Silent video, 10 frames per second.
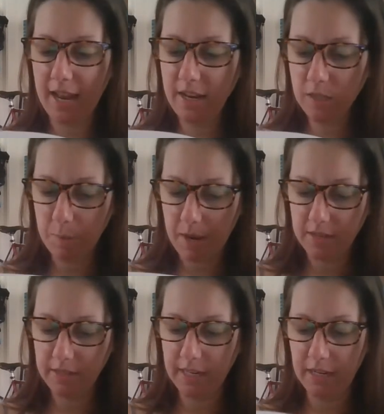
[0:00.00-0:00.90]
any
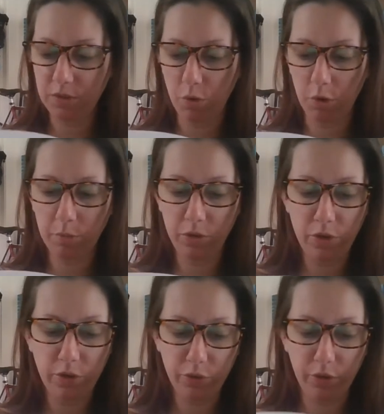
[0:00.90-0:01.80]
space seen as normal,
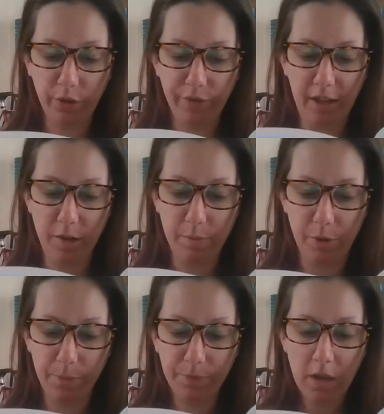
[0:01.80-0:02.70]
neutral, or valuable.